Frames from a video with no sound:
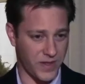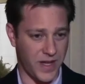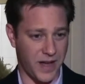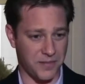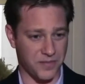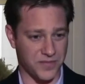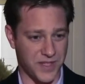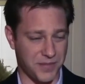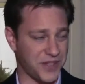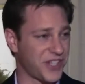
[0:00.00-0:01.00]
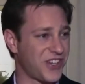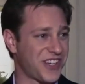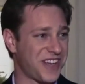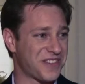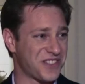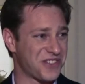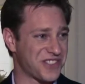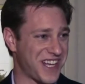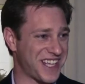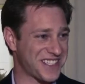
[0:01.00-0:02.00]
Uh, typically, all you'd have to do
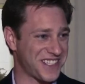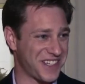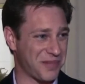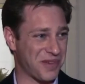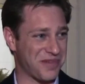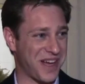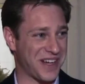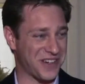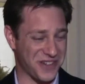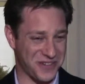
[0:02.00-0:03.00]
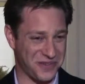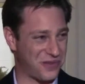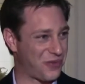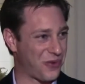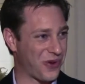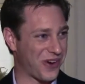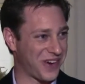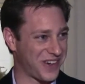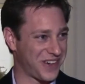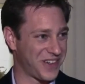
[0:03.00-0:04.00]
is ask a provider for
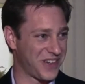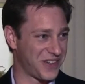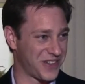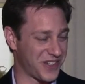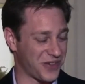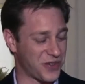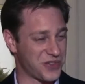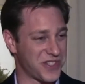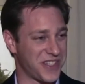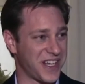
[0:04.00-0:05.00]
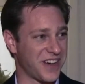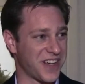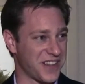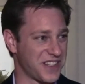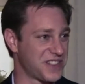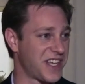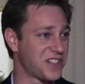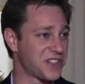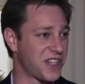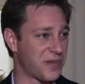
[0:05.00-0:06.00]
you know, who's in the area. These
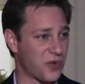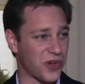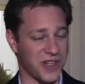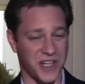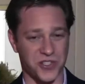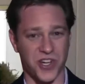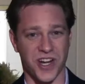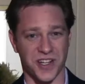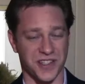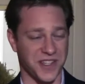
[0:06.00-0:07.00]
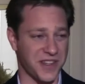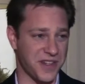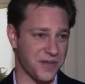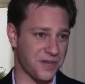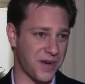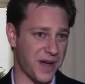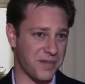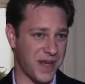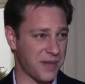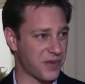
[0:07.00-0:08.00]
days it's done more electronically than by
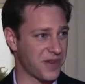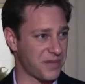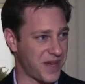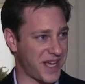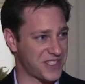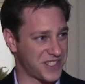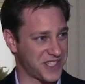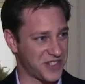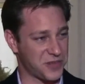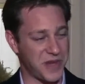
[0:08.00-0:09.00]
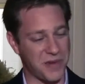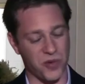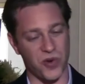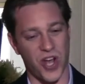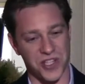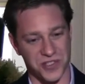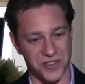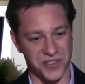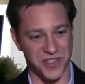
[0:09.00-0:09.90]
paper. In the past you'd get those paper rosters.